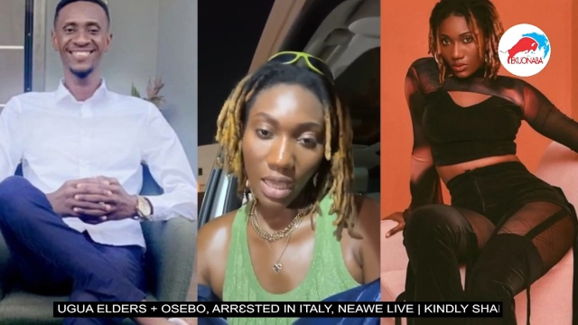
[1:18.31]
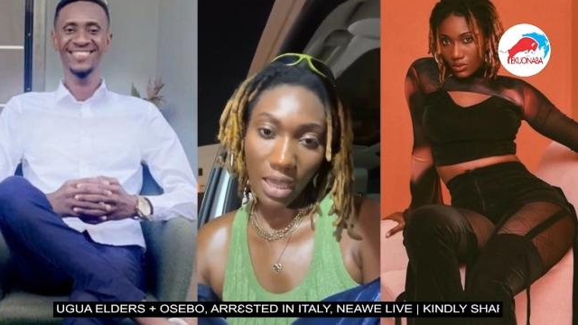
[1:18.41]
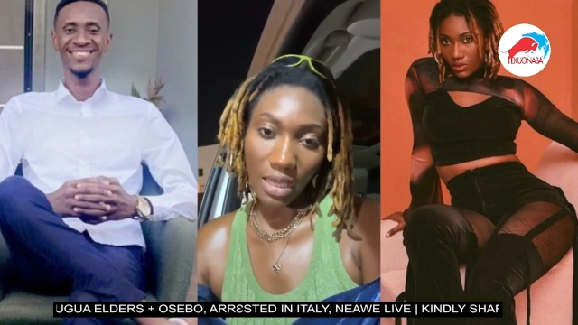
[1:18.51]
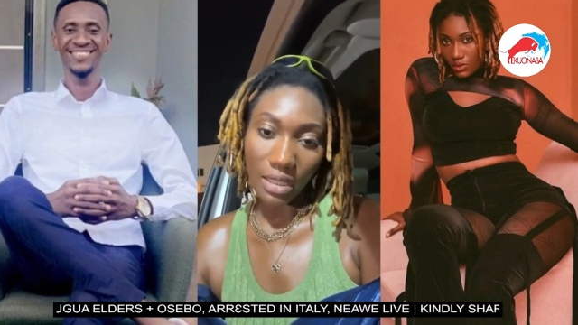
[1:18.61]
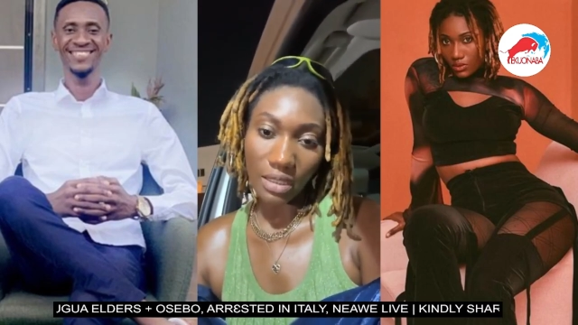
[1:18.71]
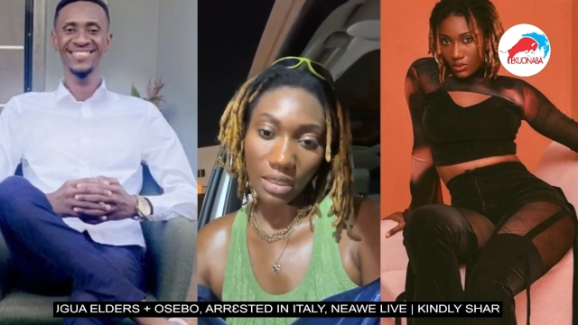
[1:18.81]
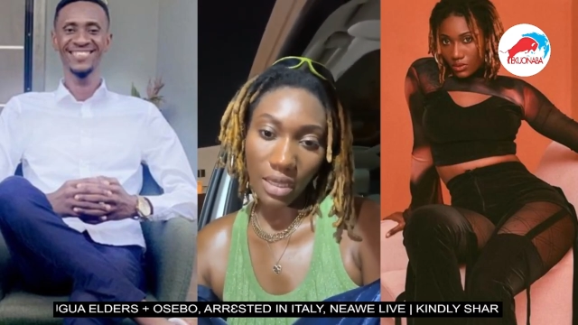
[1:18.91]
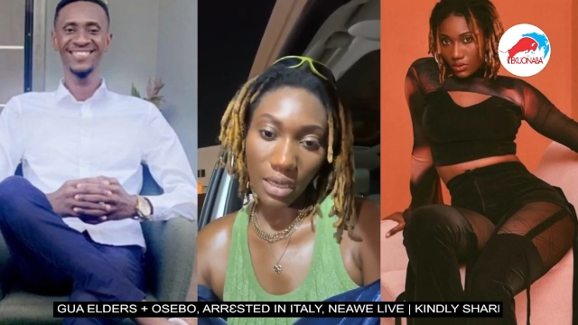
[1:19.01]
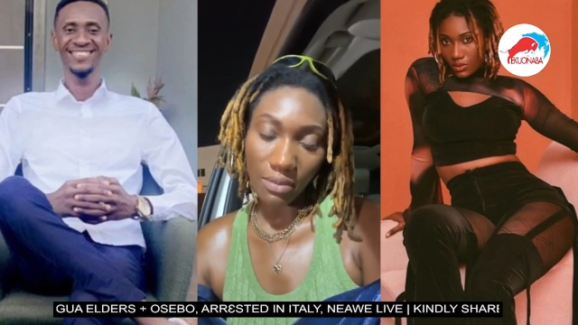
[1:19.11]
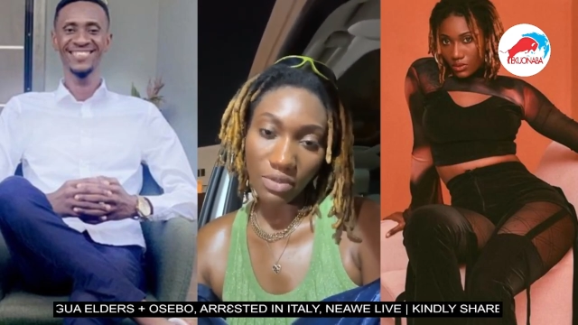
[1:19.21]

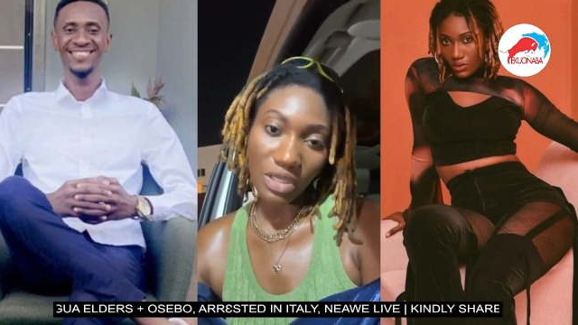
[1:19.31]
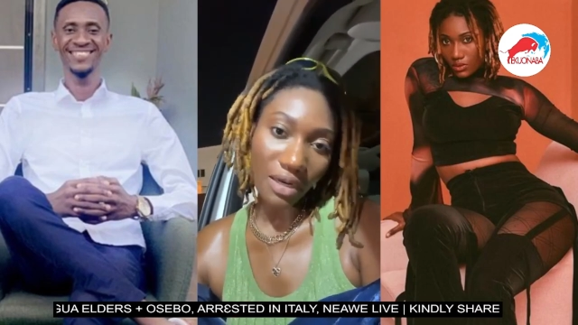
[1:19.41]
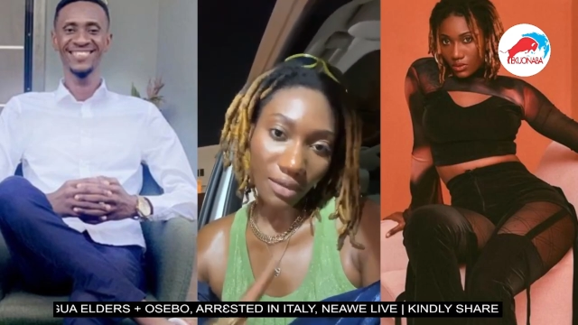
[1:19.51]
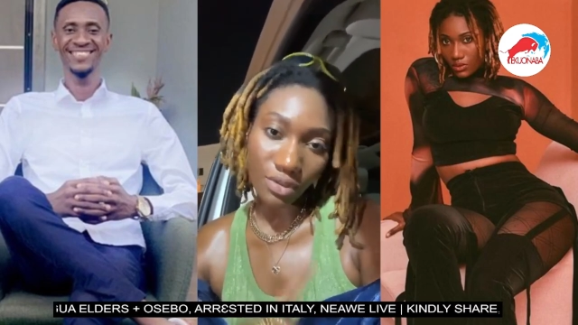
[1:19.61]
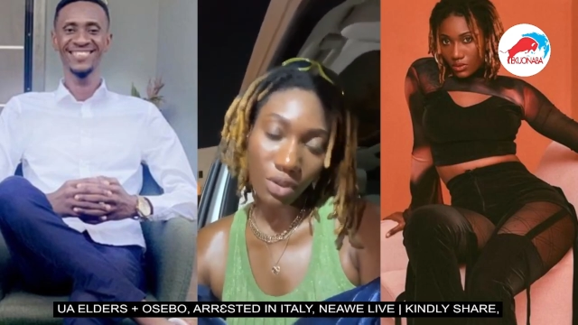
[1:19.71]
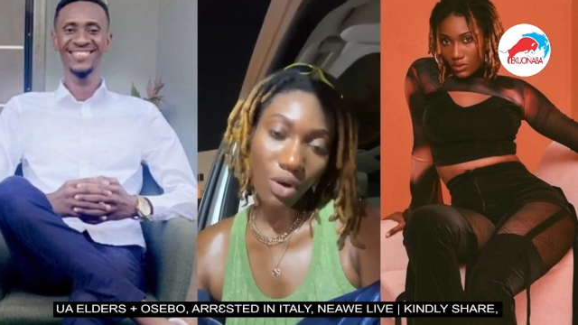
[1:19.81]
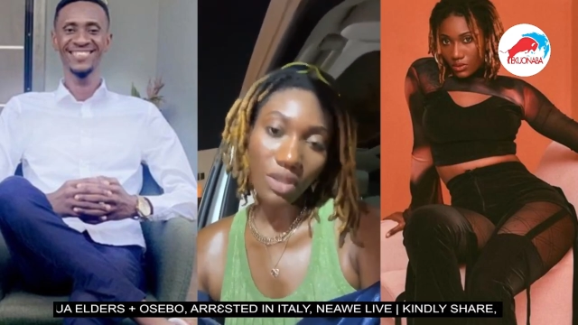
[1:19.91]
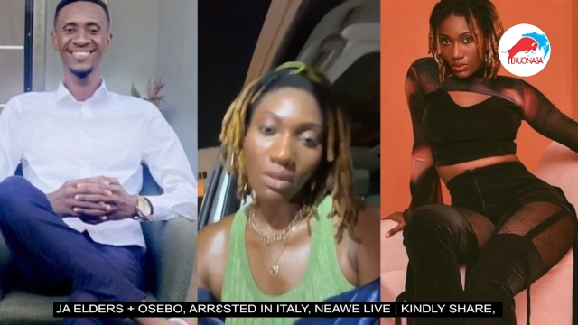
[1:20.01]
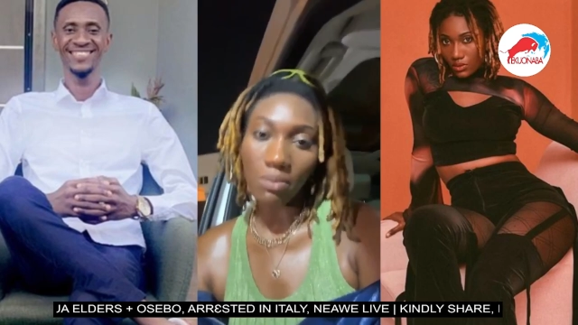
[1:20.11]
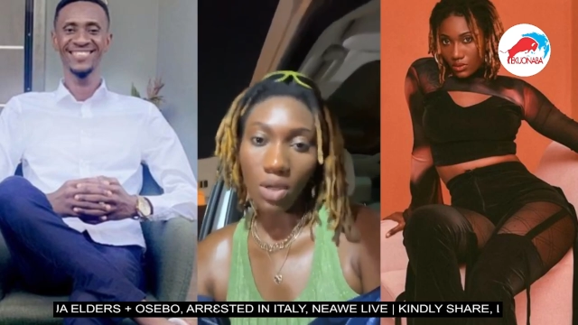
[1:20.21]
Speaker 1: and shout out to
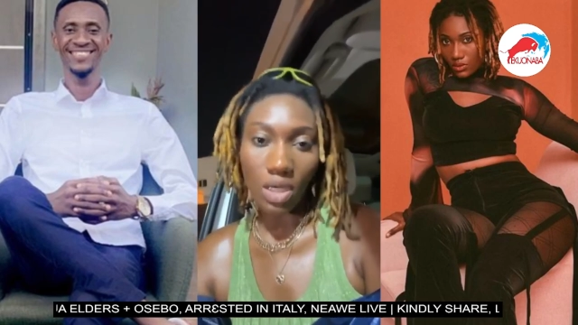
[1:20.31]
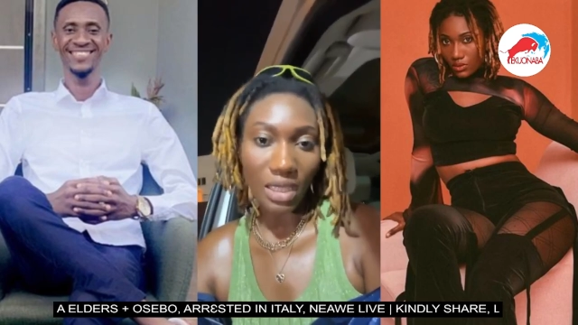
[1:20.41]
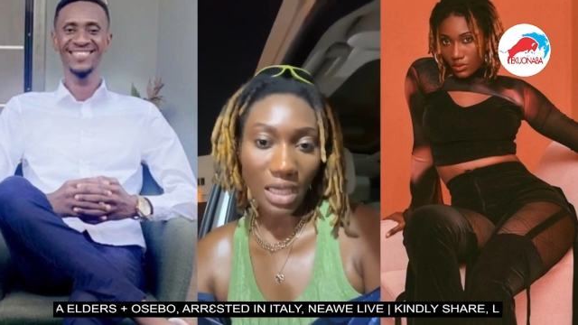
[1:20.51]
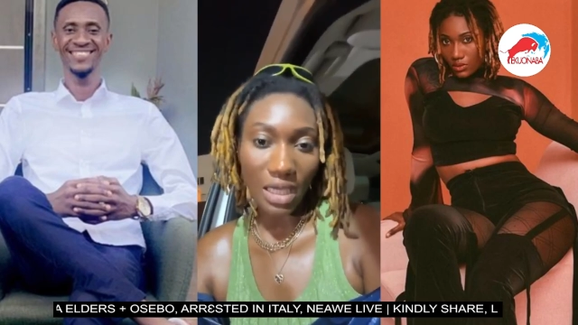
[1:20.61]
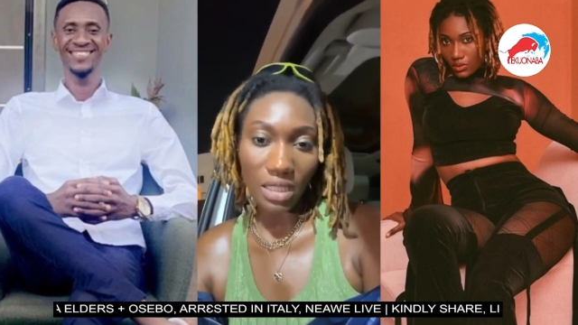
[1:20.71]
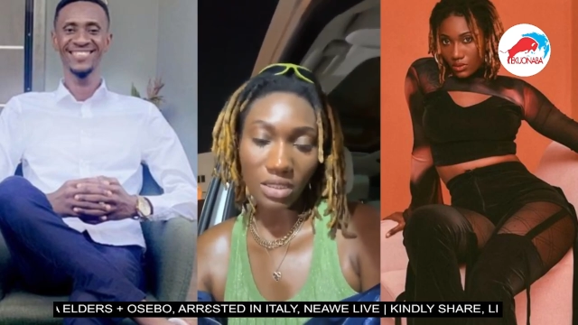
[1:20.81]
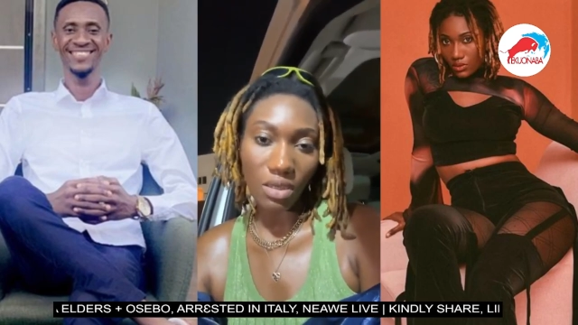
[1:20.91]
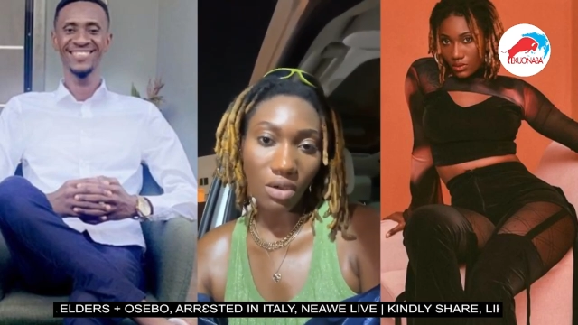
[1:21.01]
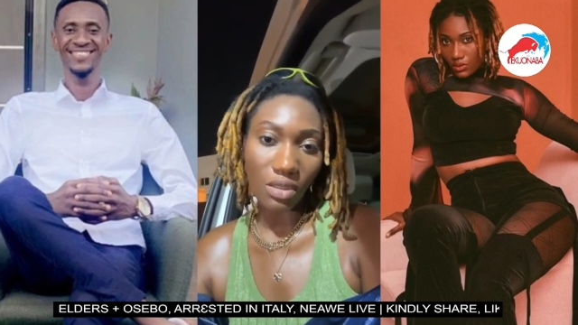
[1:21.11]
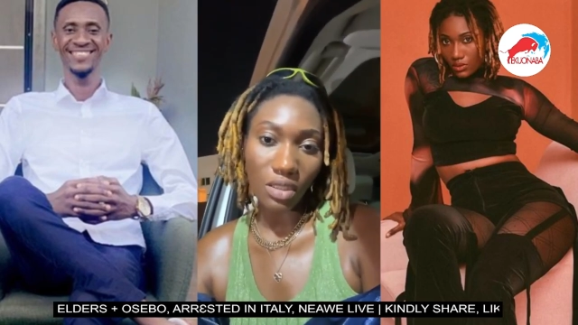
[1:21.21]
all the bloggers,
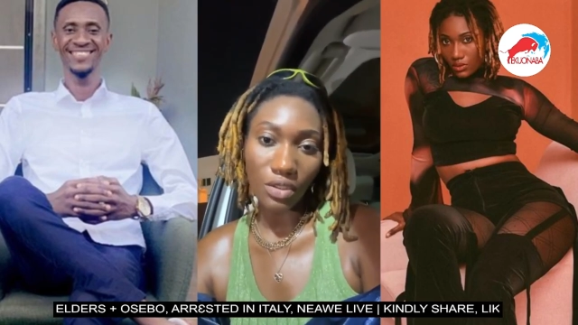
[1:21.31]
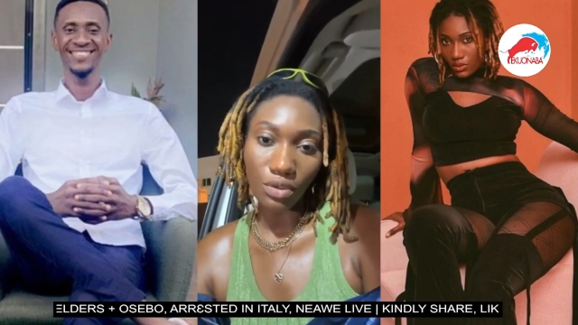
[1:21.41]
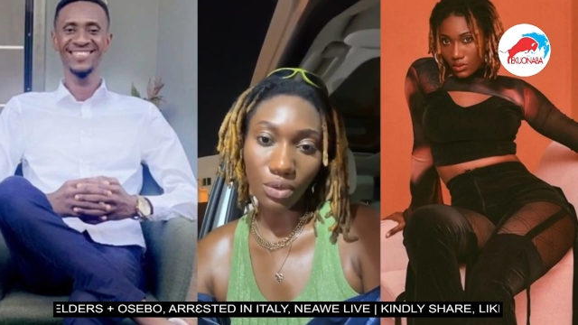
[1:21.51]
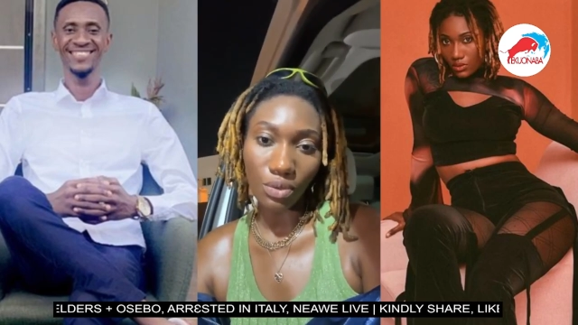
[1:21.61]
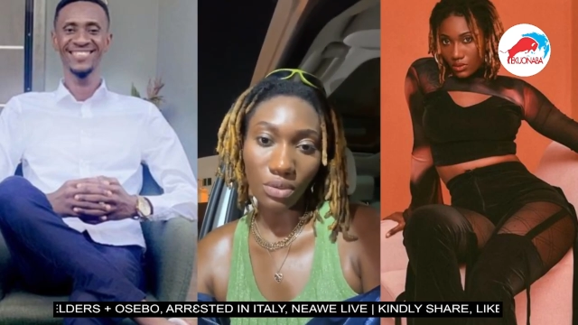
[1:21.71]
all the